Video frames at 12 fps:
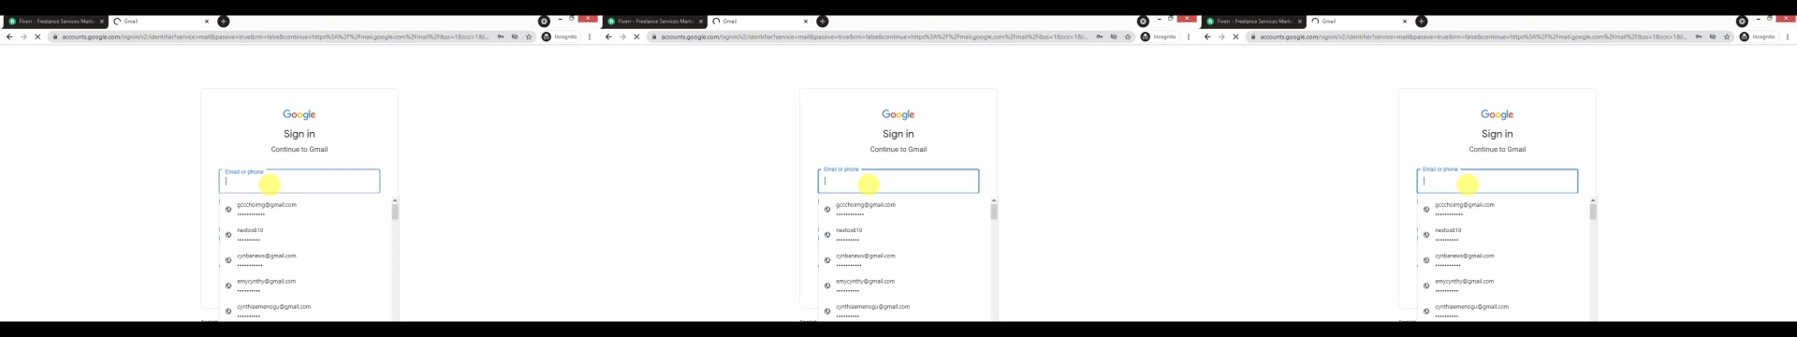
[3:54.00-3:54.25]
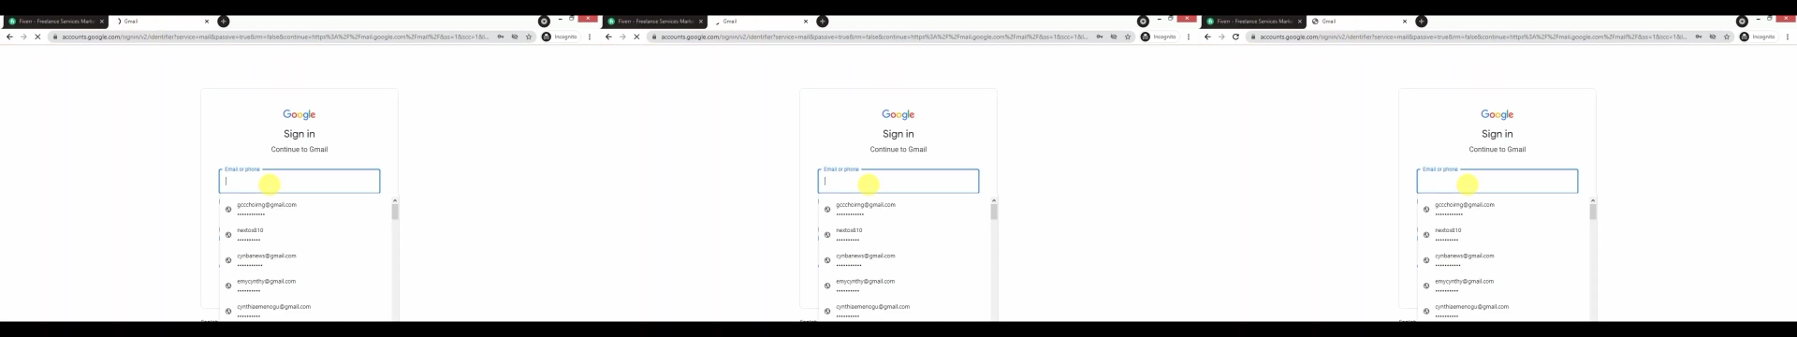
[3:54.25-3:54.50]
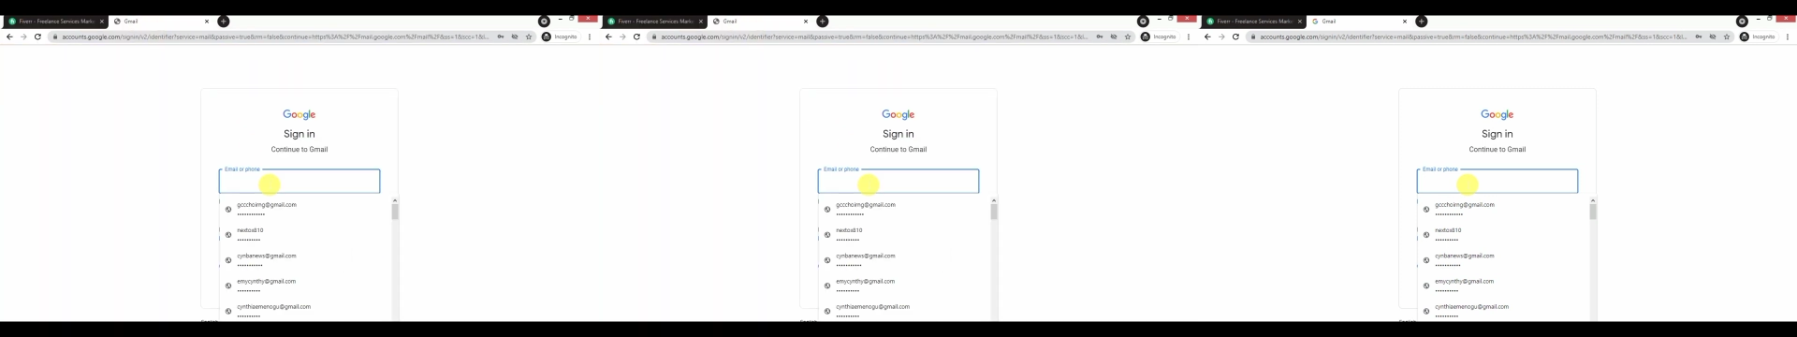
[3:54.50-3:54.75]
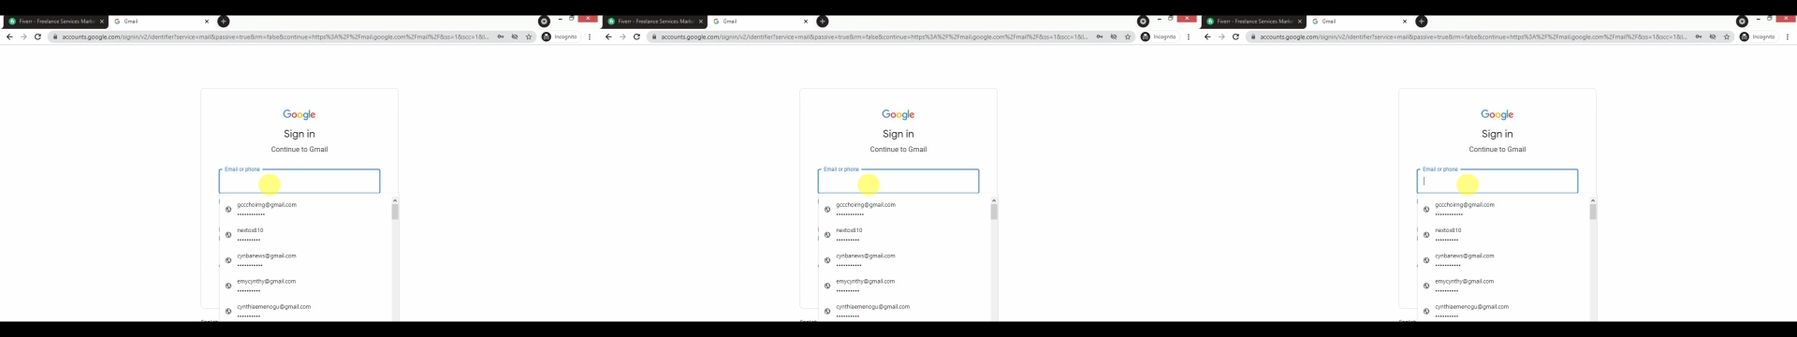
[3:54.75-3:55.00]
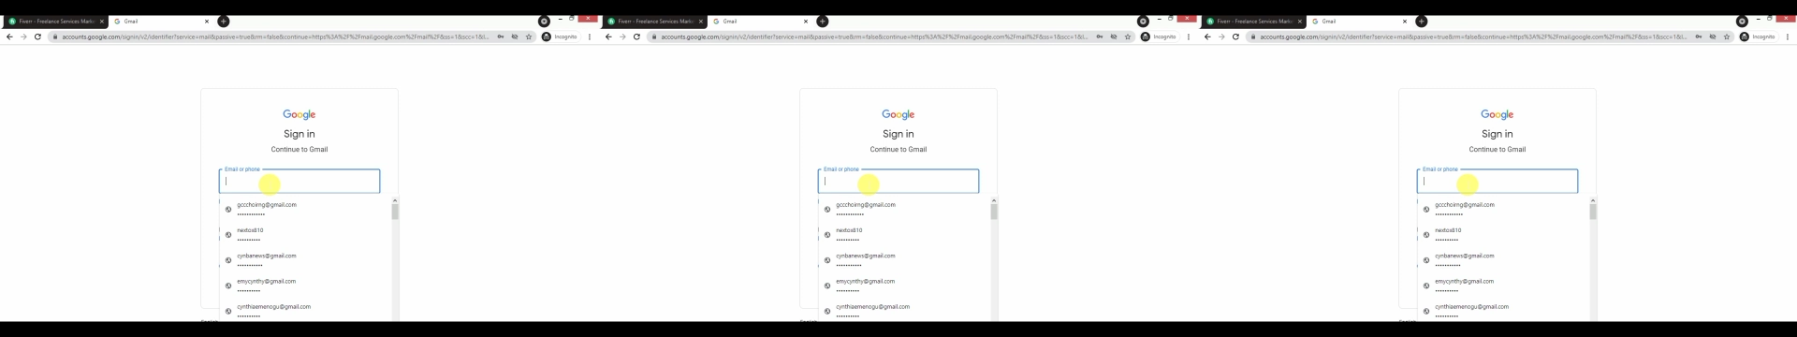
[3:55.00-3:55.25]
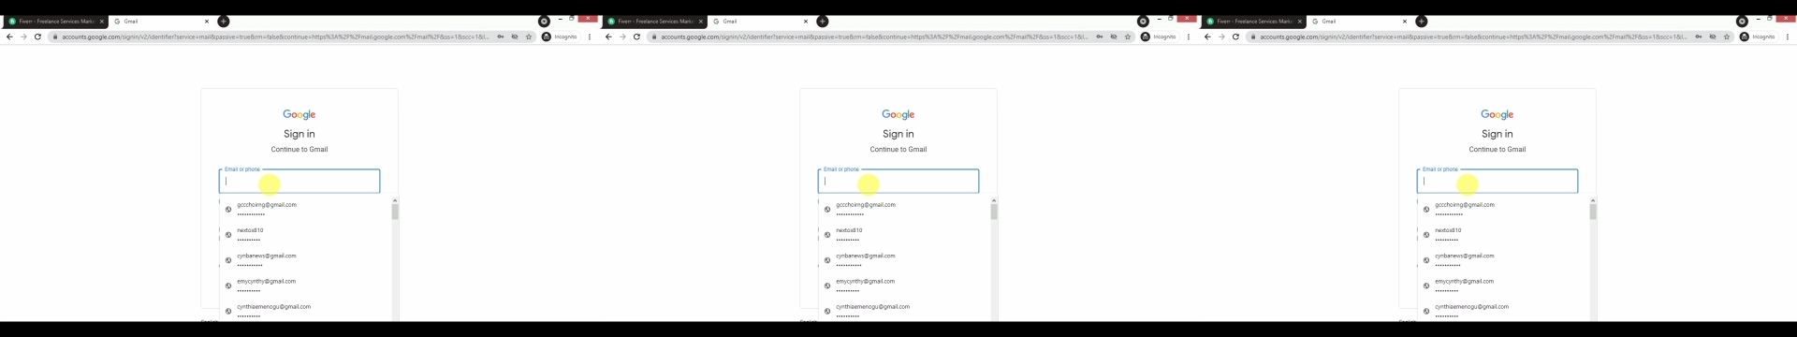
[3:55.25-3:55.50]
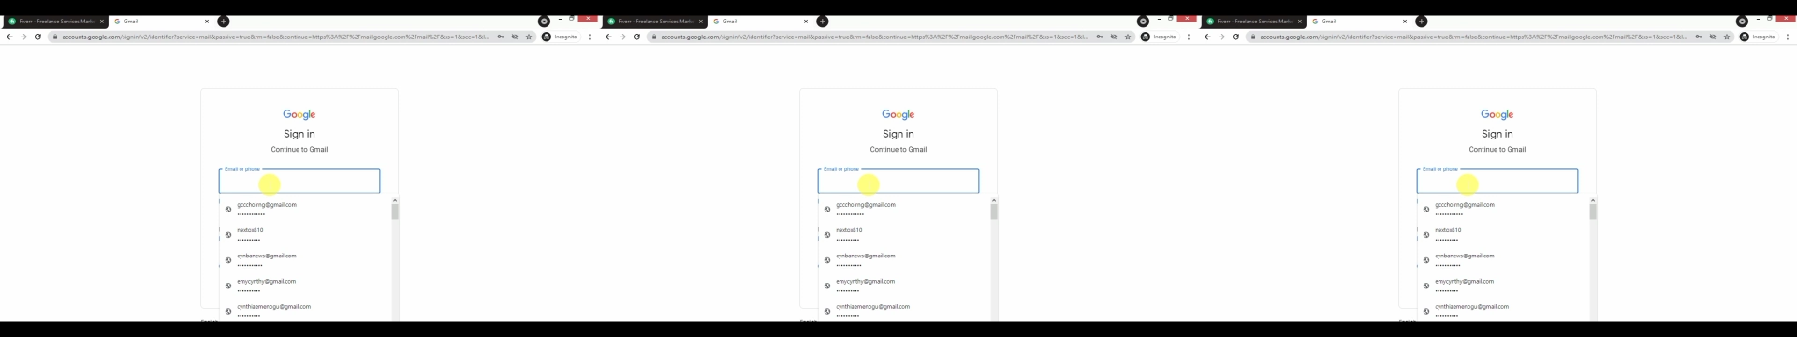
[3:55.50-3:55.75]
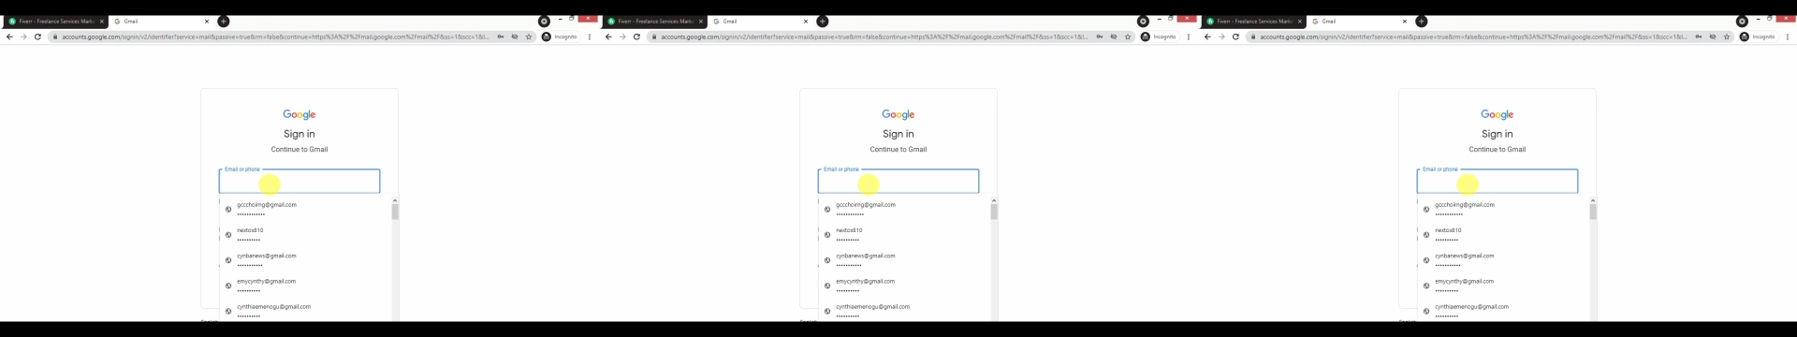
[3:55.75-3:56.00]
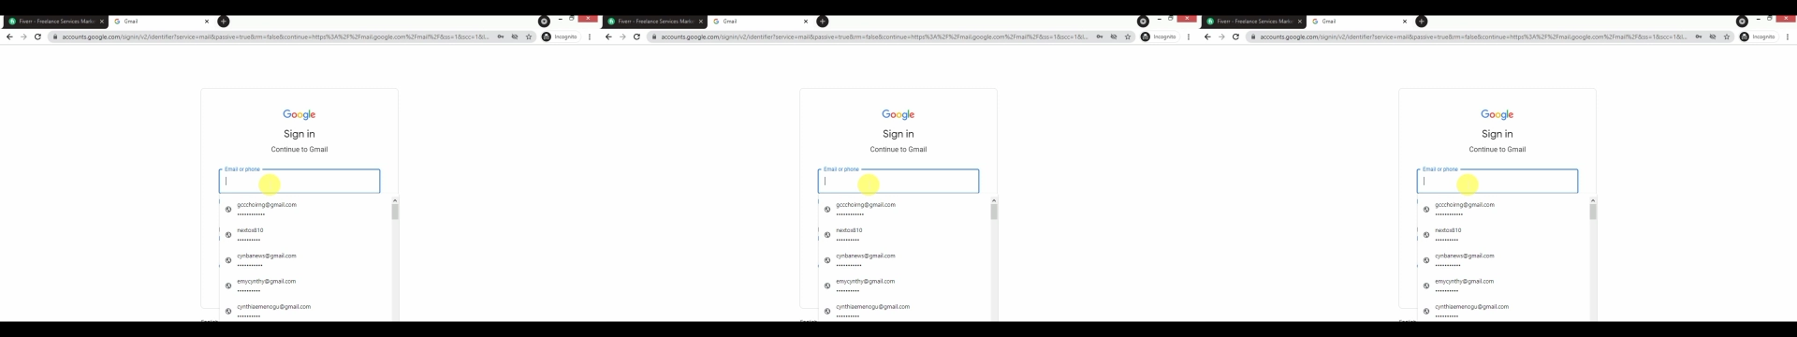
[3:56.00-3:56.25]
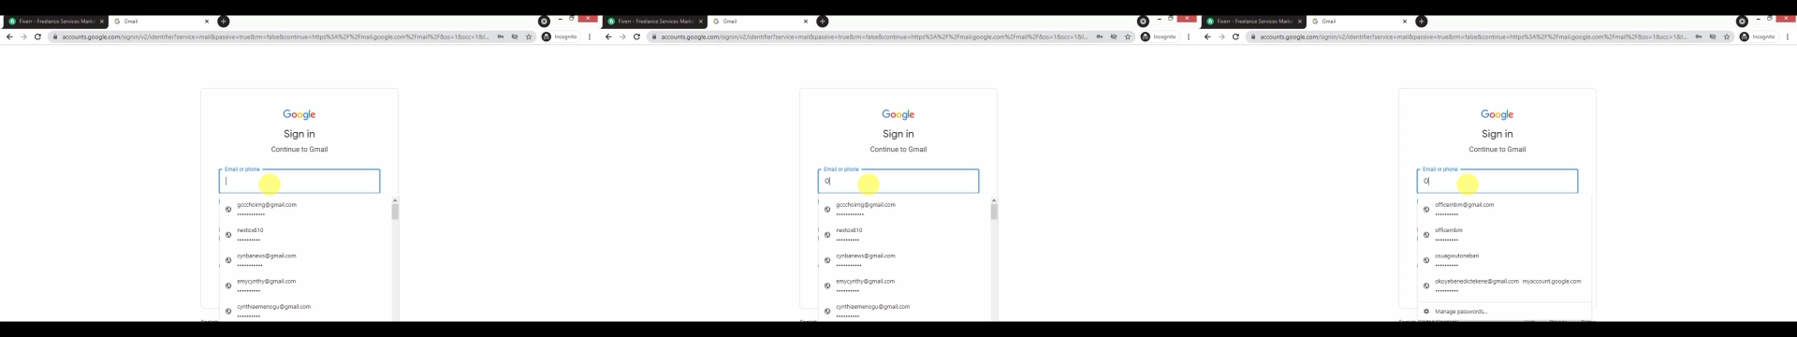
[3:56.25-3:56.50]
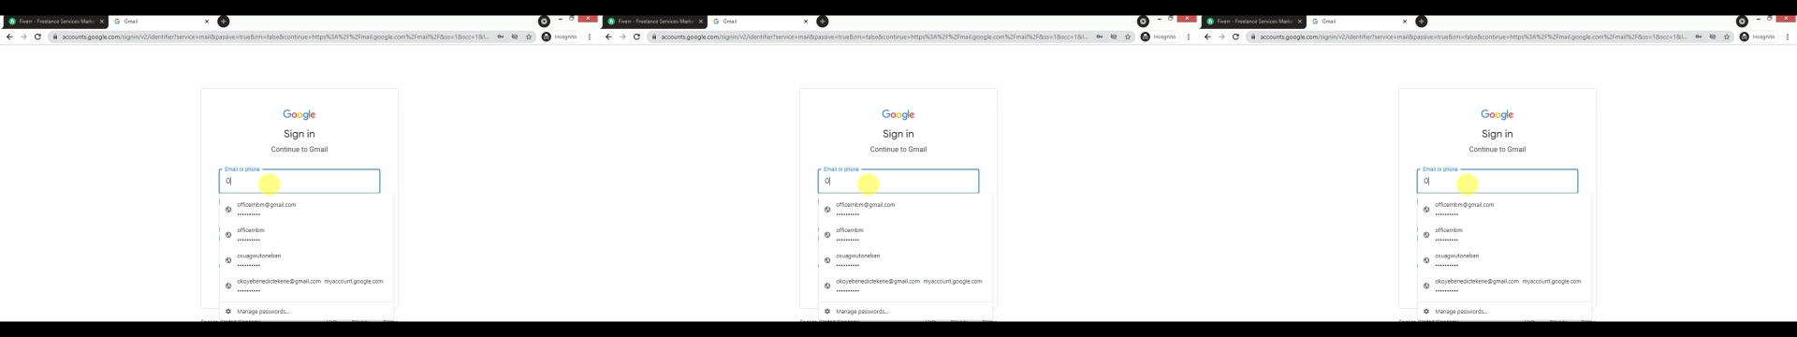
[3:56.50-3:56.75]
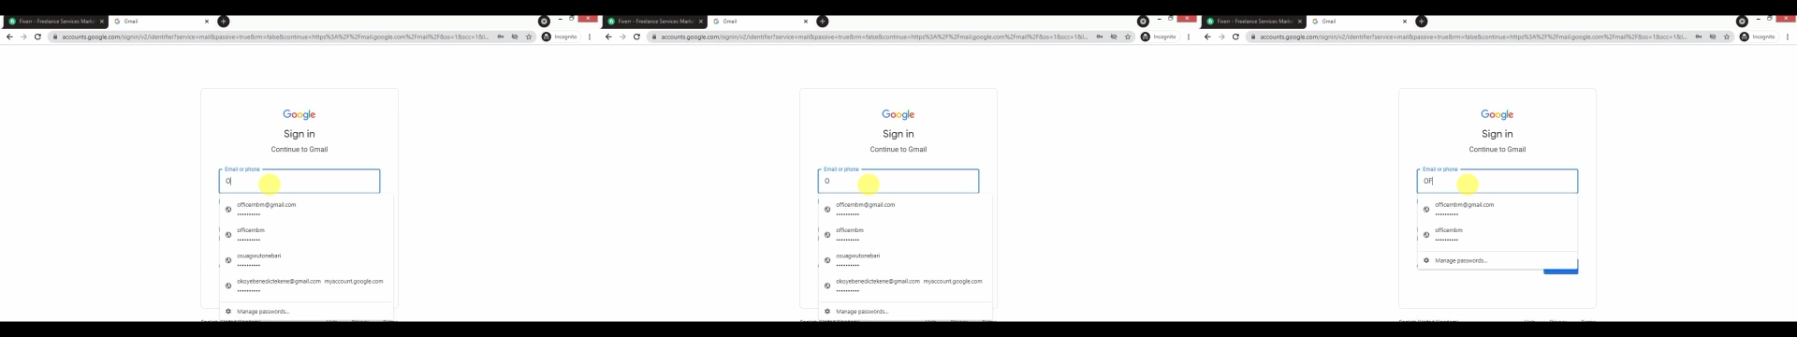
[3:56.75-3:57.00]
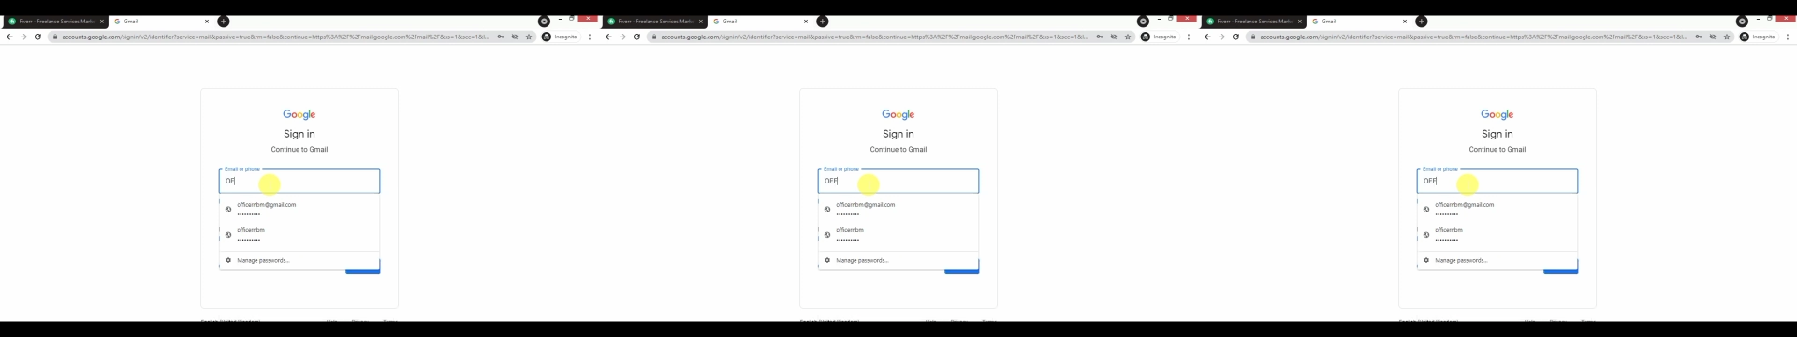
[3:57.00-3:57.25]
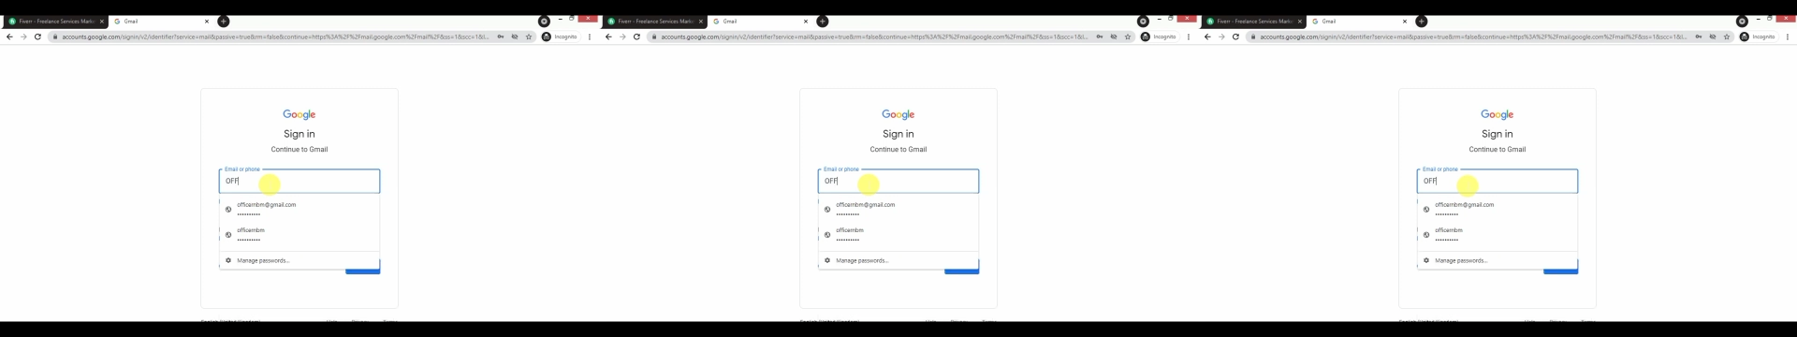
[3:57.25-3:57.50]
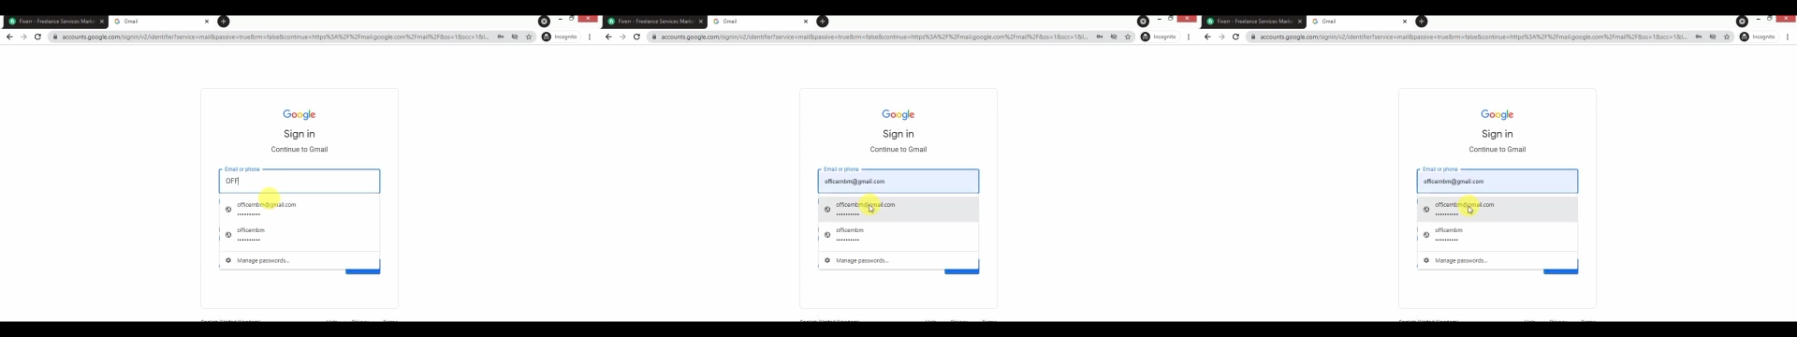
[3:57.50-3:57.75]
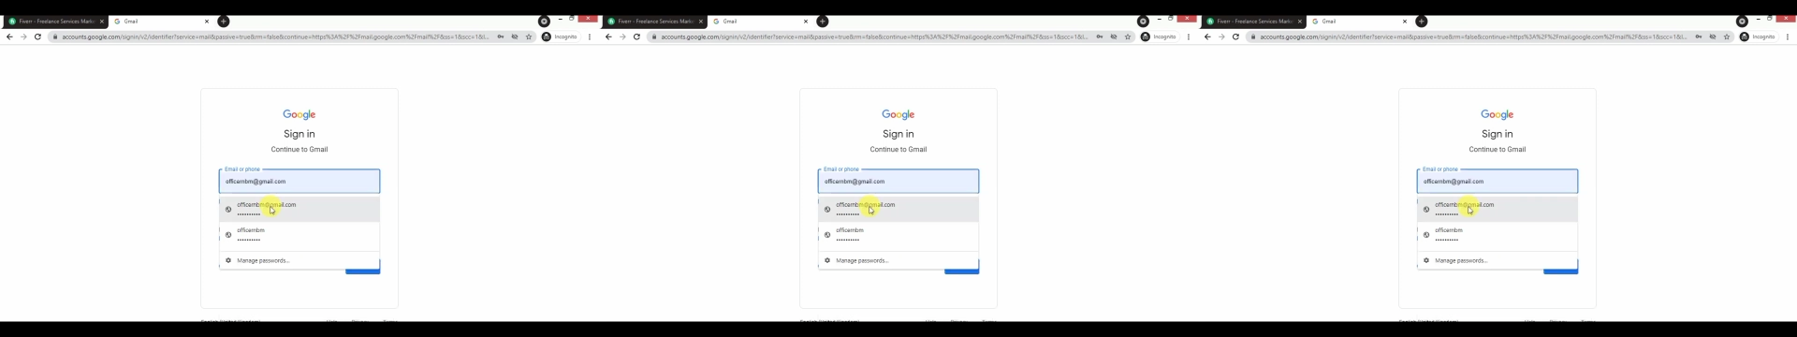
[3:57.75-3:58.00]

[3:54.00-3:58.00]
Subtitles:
No face is visible, so there are no lips to read.